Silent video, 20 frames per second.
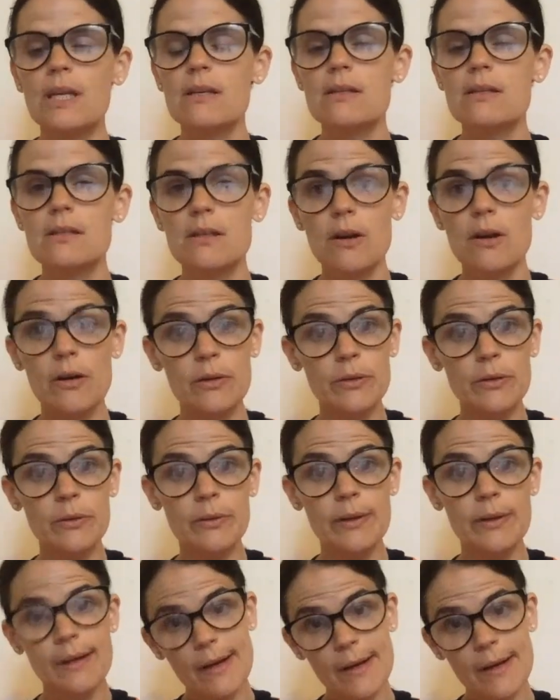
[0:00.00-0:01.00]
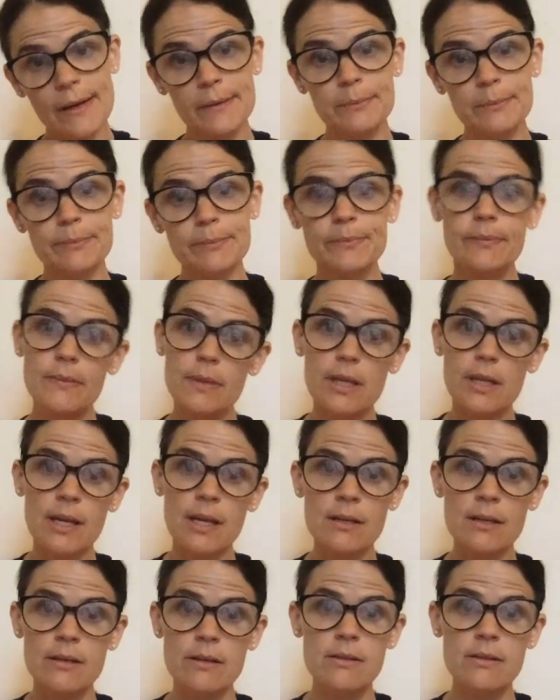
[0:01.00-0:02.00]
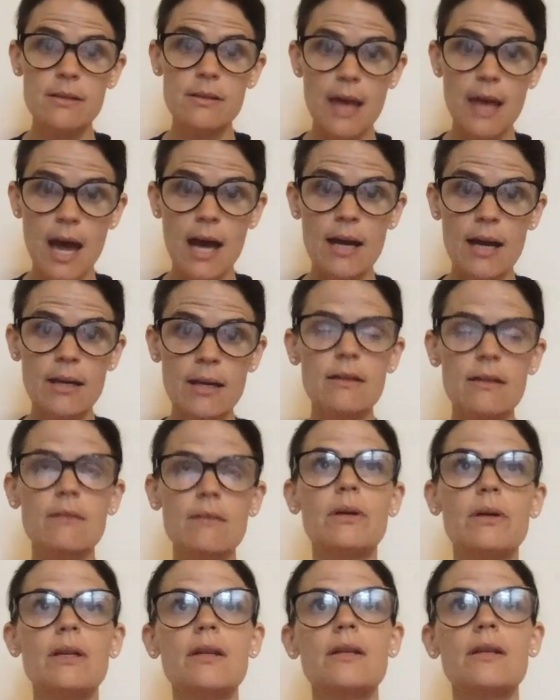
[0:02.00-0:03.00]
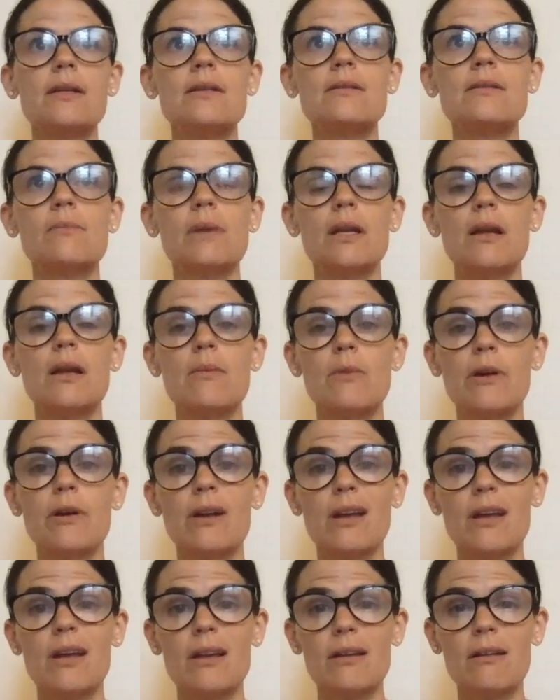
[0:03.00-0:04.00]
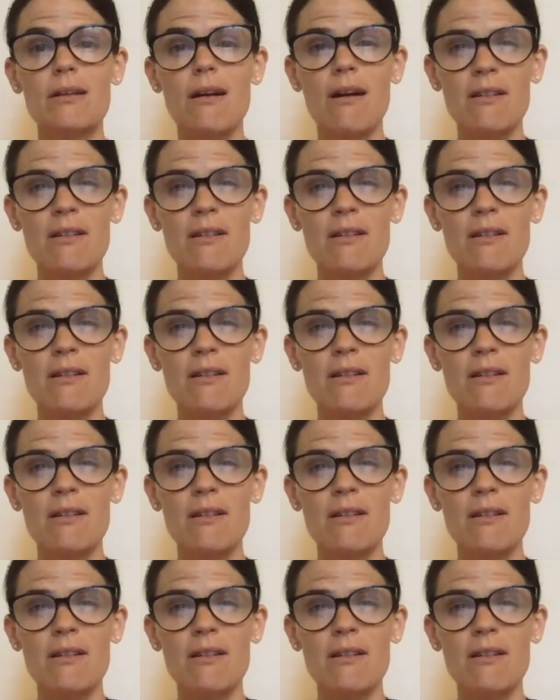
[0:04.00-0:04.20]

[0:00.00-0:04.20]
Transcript: So there's that, but it is Monday morning.